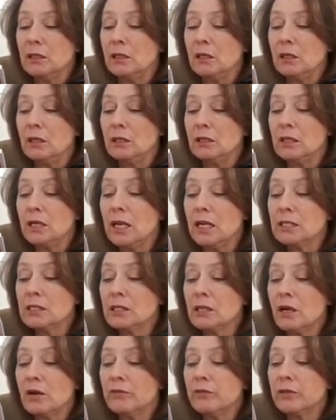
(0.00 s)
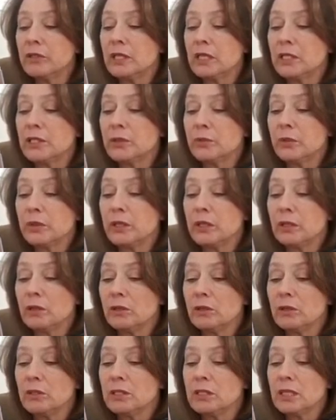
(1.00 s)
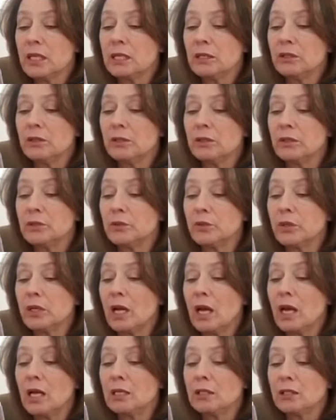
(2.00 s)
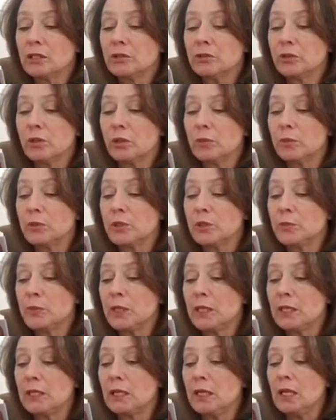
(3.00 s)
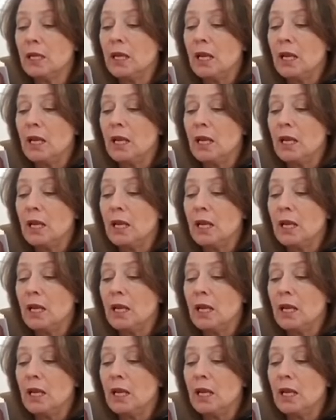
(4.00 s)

Her next confrontation with the earth sent her into an uncontrollable spin,